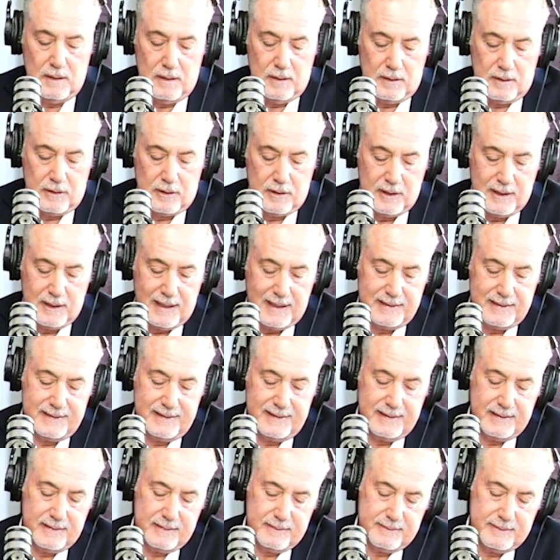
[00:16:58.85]
Good
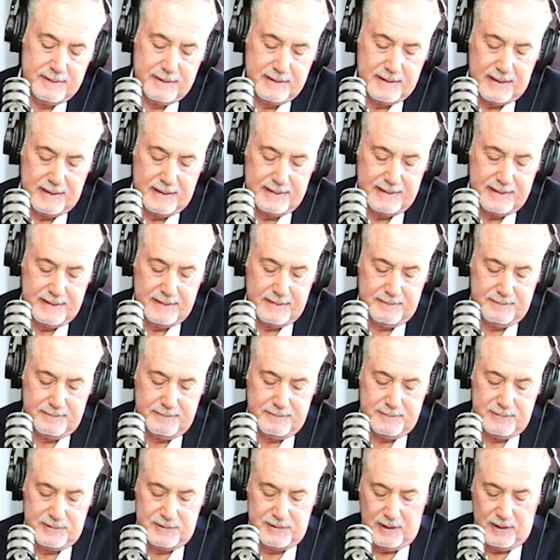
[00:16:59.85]
idea. Good idea.
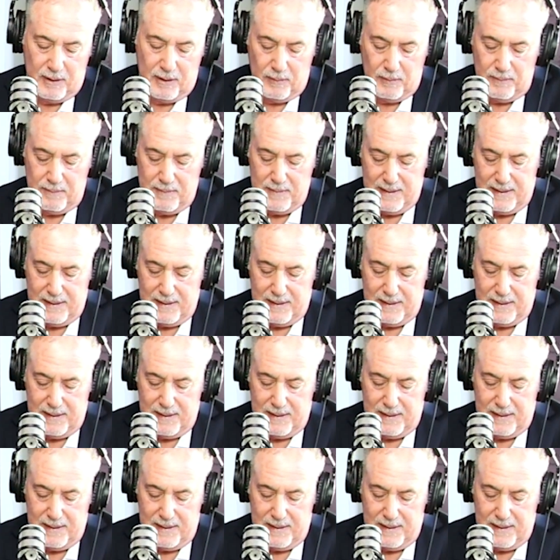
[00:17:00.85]
So